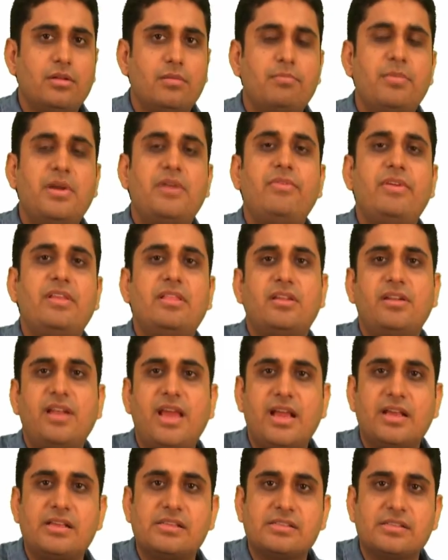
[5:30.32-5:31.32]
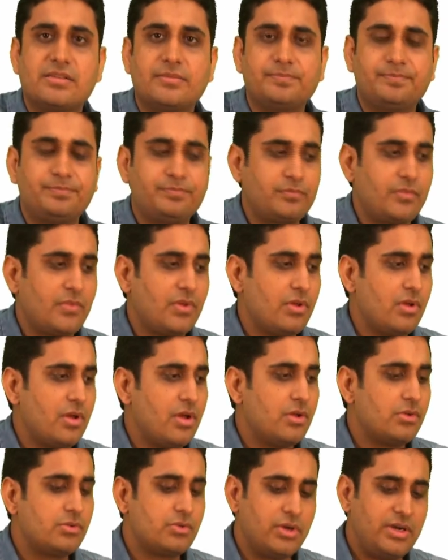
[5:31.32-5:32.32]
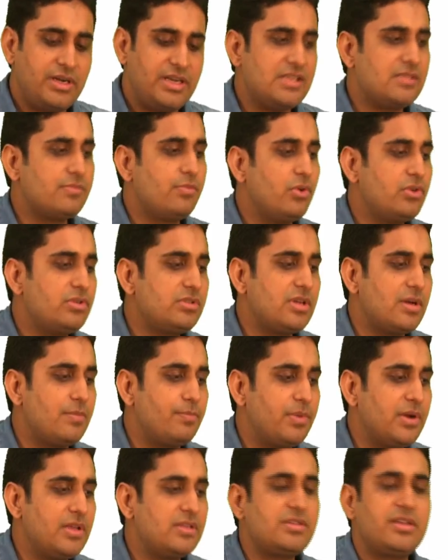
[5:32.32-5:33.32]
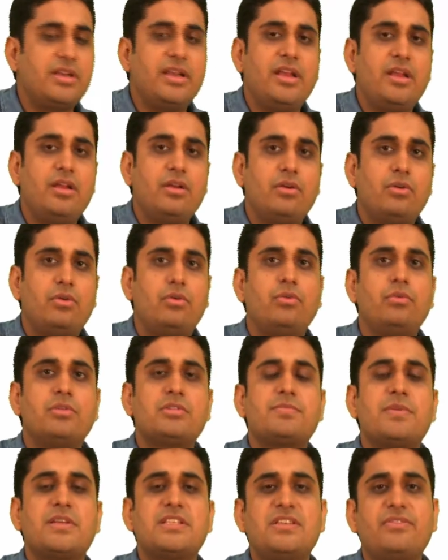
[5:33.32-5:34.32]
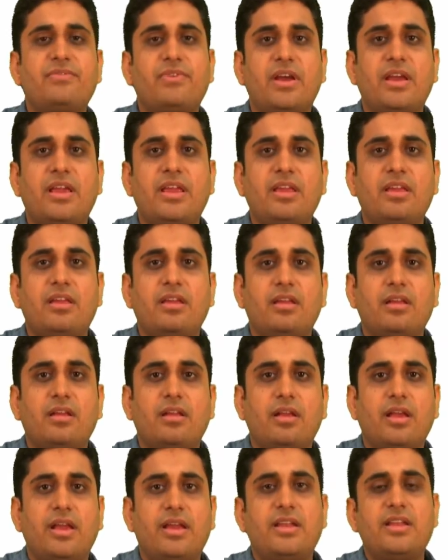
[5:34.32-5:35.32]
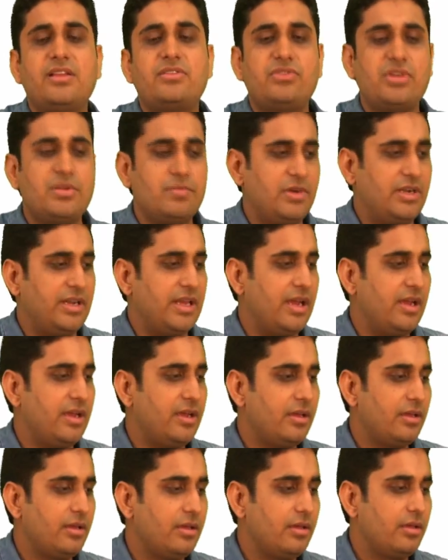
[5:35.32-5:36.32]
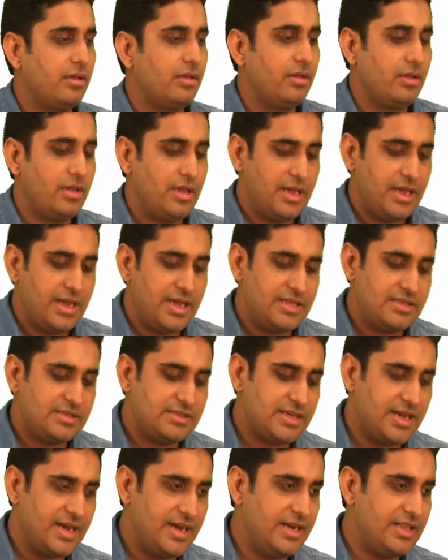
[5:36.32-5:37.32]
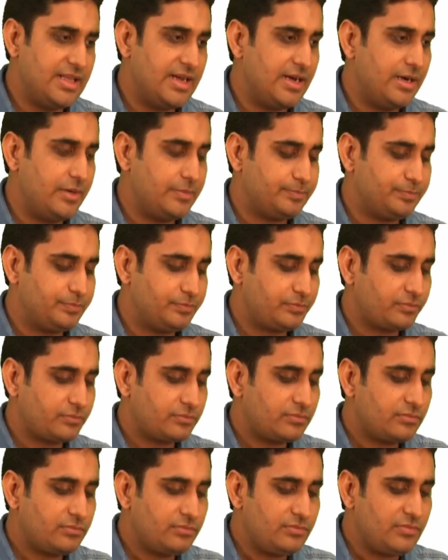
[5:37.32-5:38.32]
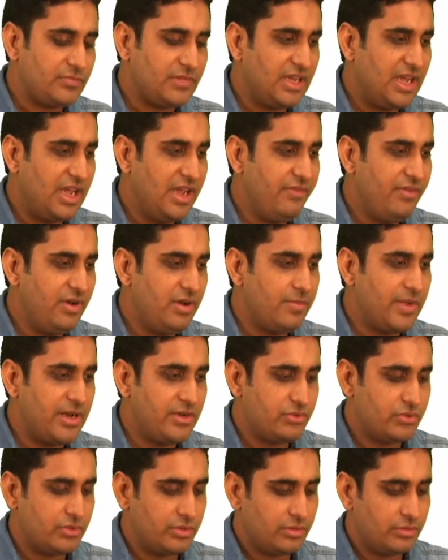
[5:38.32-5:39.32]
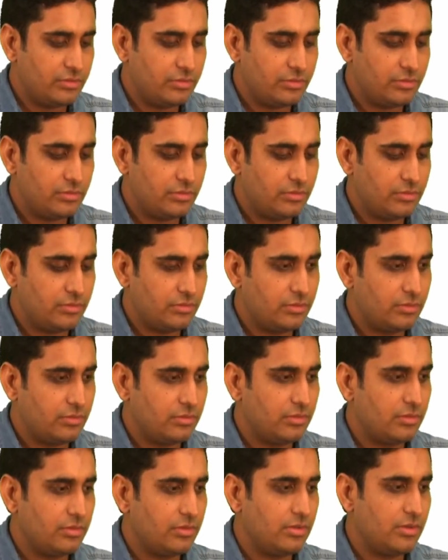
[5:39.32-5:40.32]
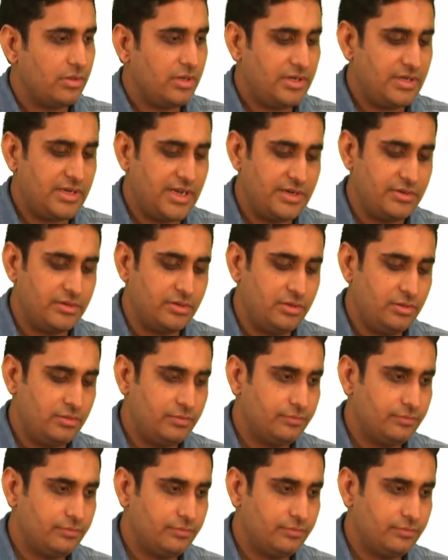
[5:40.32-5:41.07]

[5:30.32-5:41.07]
between the tags. So it is most compulsory to specify an HTML tag. Inside that, I will mention a title.